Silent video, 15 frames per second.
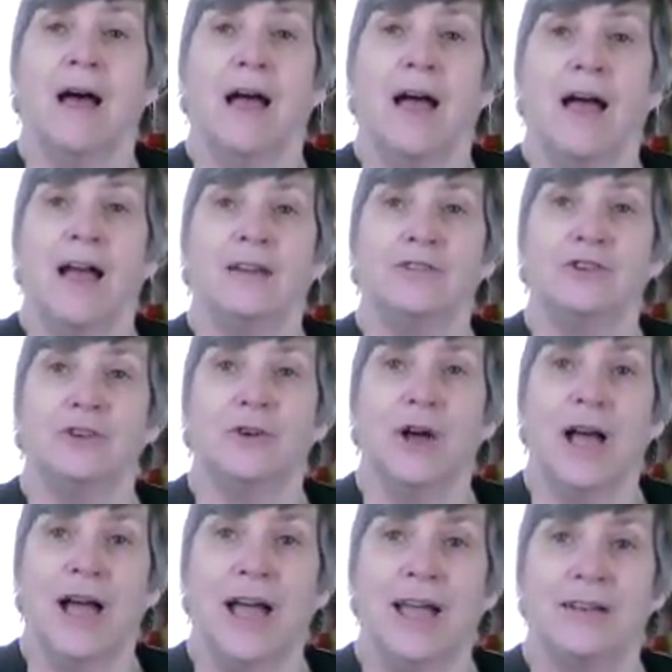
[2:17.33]
and your
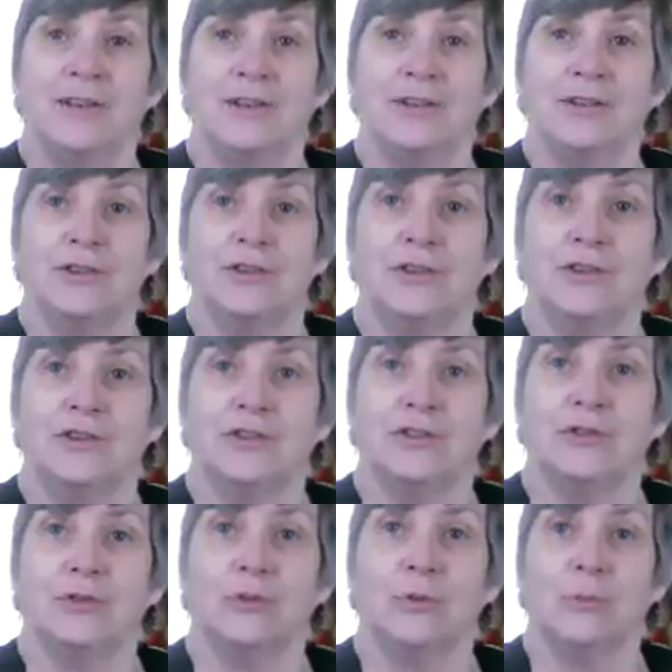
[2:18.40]
hand should
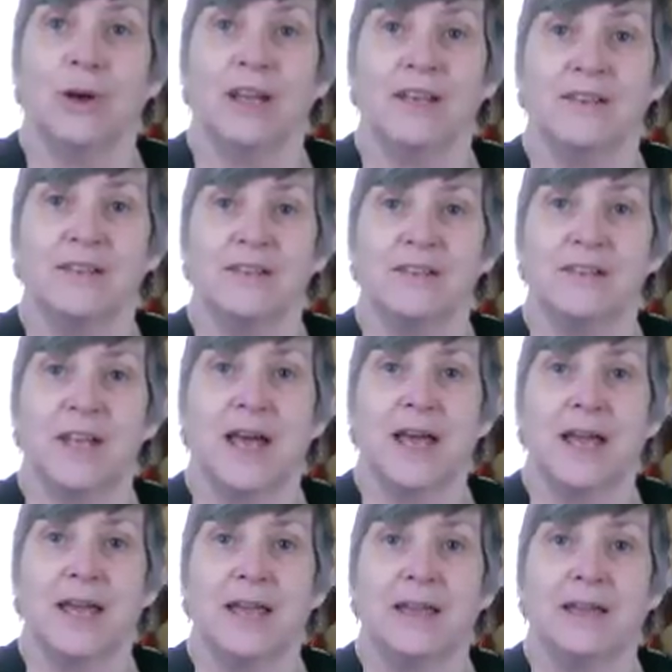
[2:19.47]
always
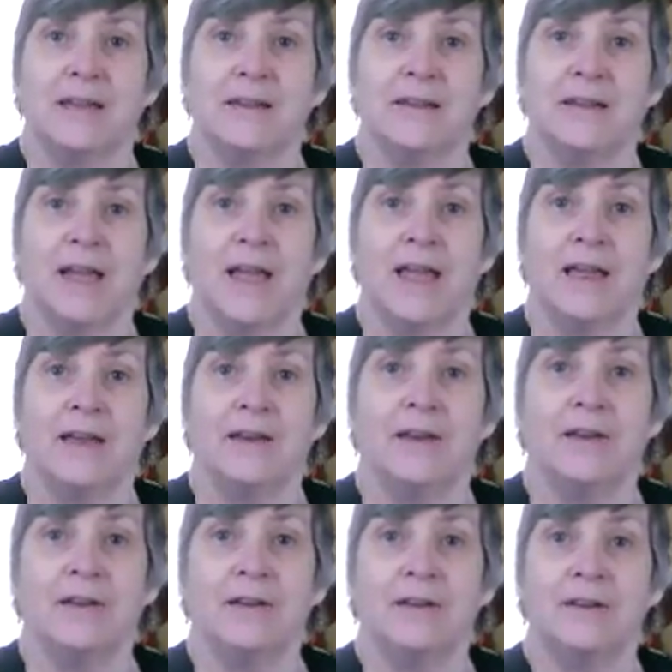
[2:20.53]
stay in
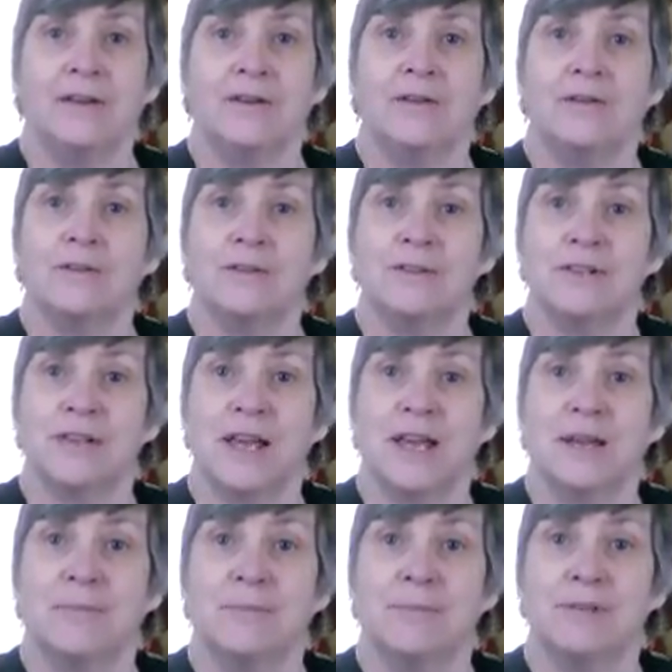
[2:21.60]
the
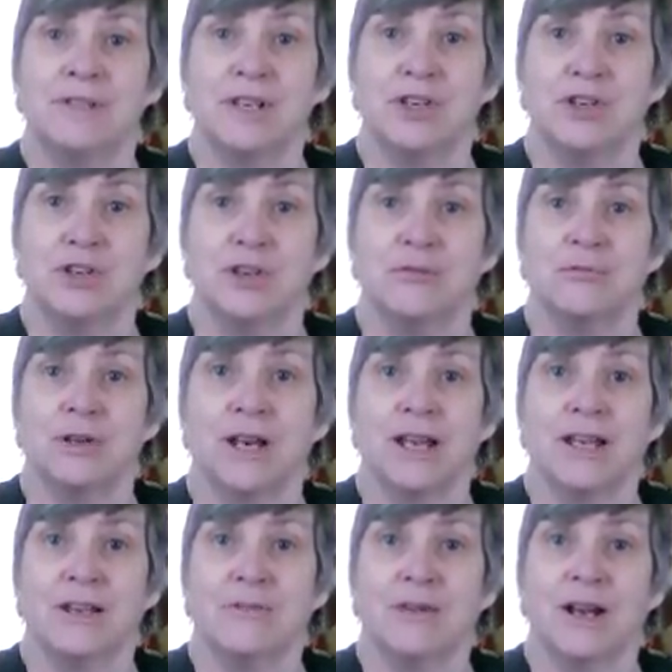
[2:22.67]
same position
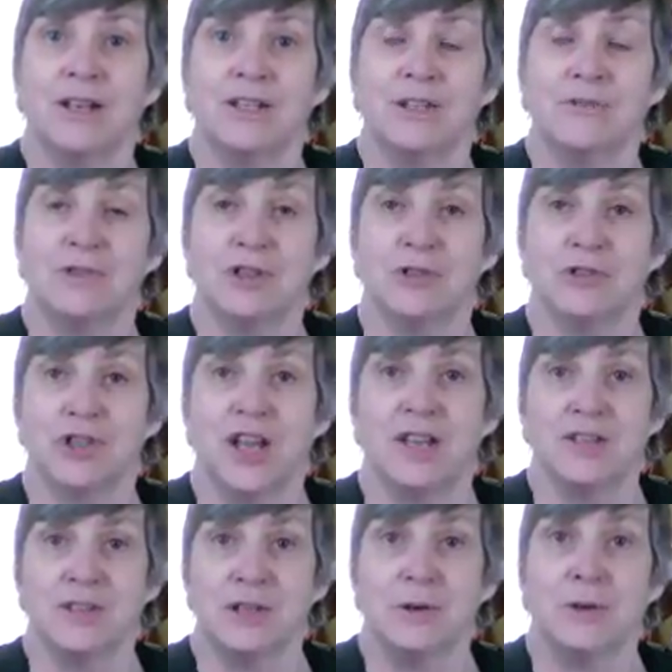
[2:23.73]
relative to your
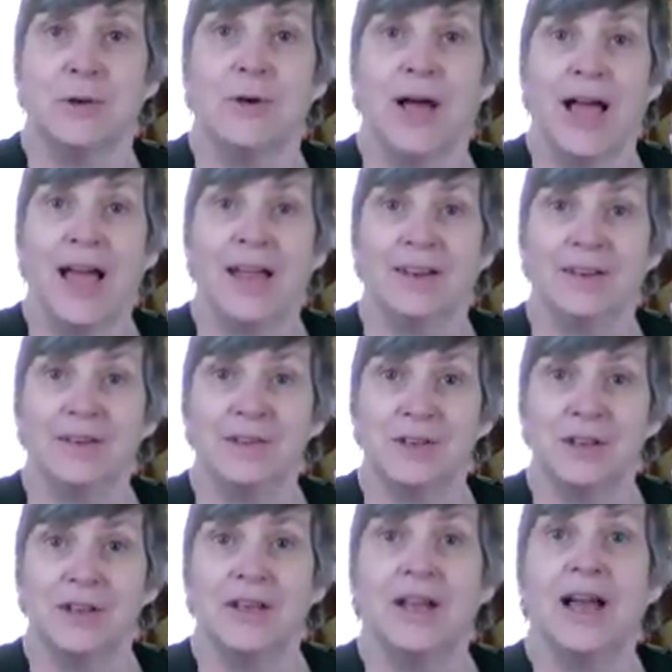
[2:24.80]
chest, so your hand
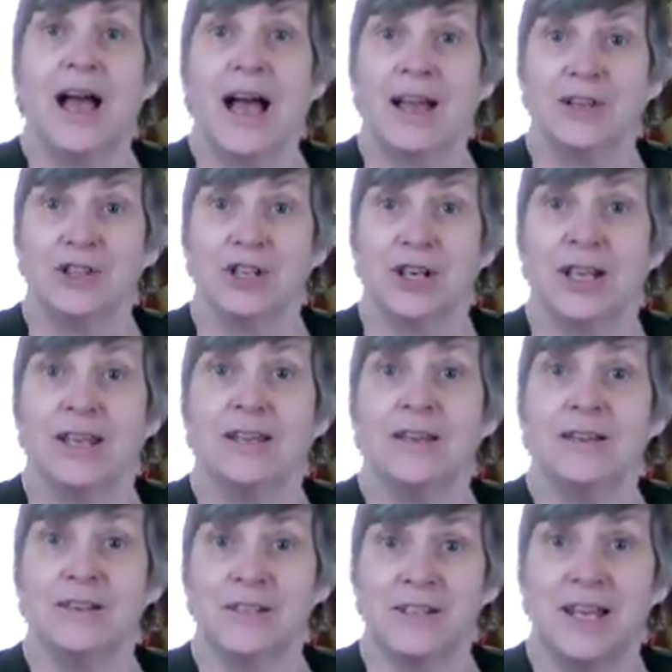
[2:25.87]
actually
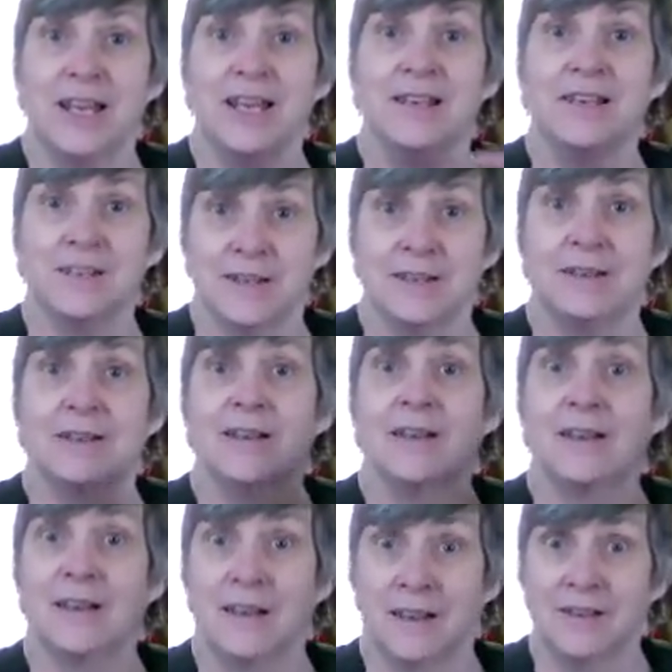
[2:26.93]
stays
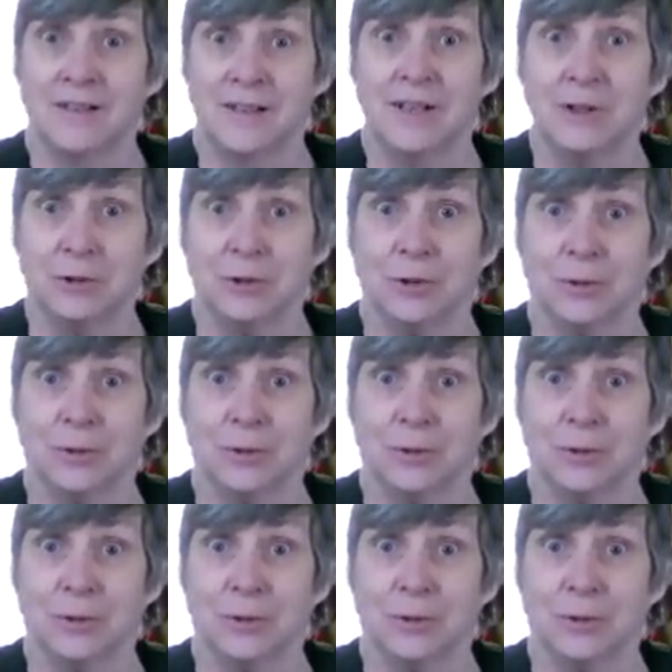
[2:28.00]
still,